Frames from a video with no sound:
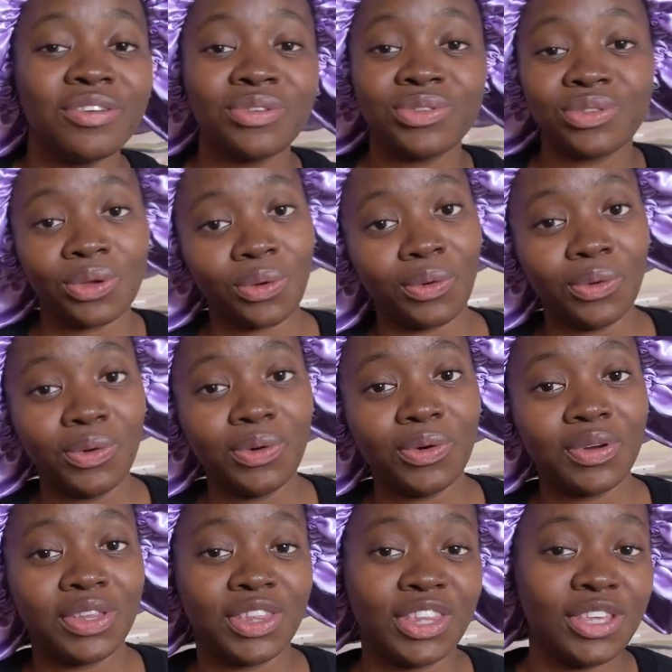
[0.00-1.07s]
So
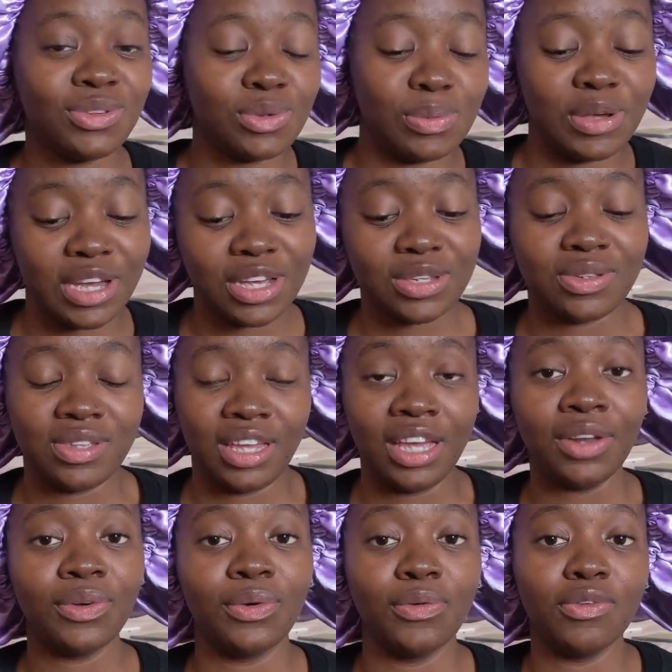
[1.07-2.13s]
this will bring us to
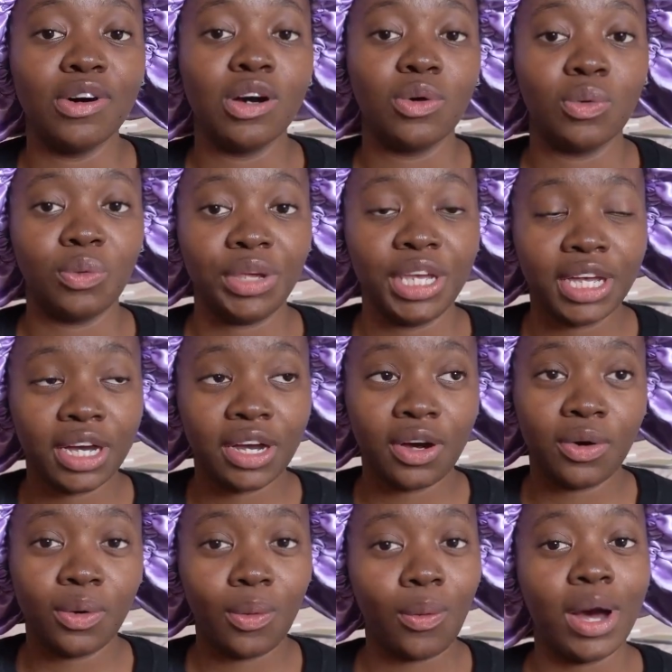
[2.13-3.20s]
the end of week
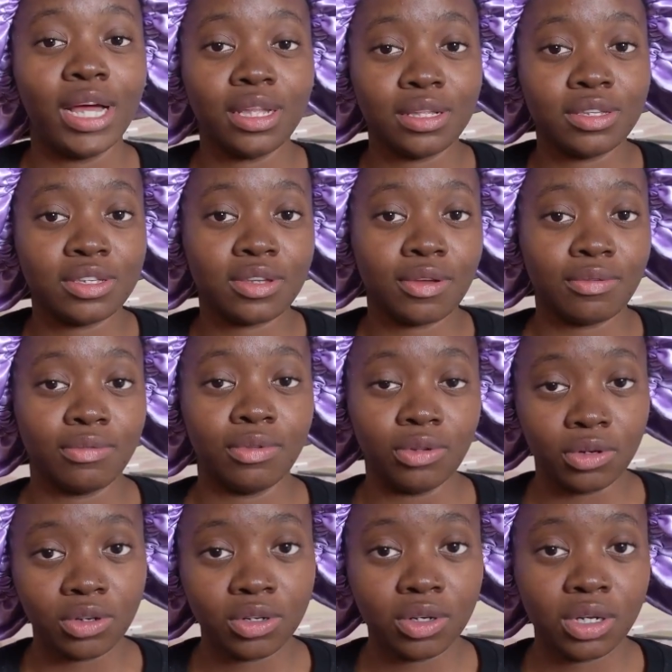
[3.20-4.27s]
1's
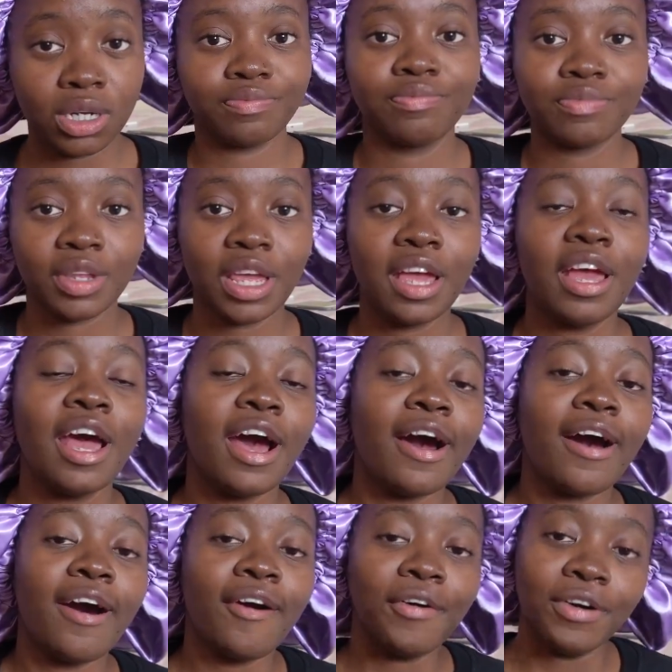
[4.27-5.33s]
vlog.
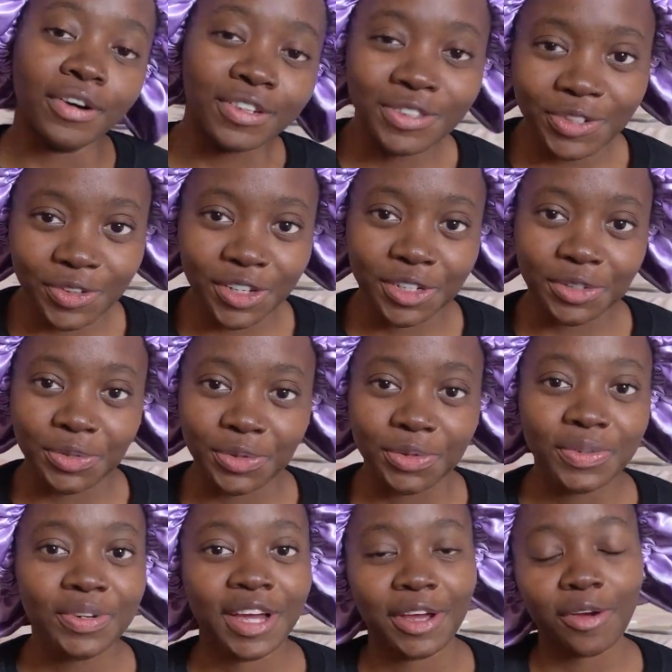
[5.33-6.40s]
On to week
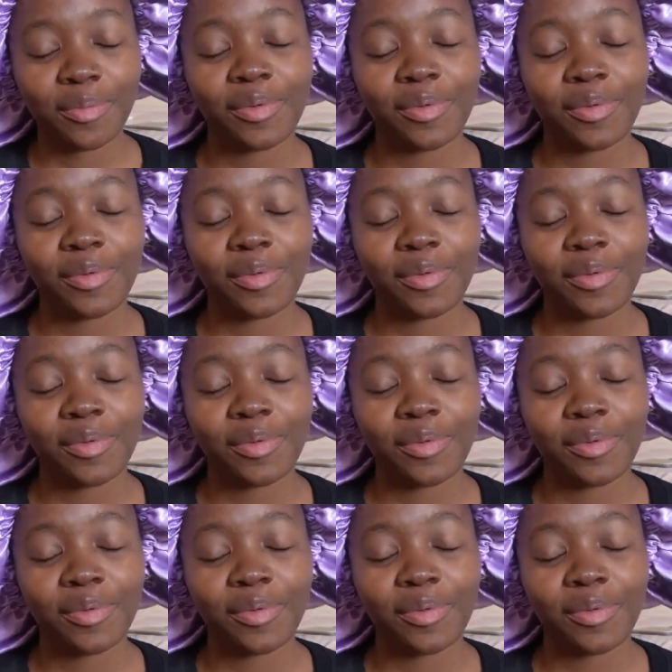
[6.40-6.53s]
2. I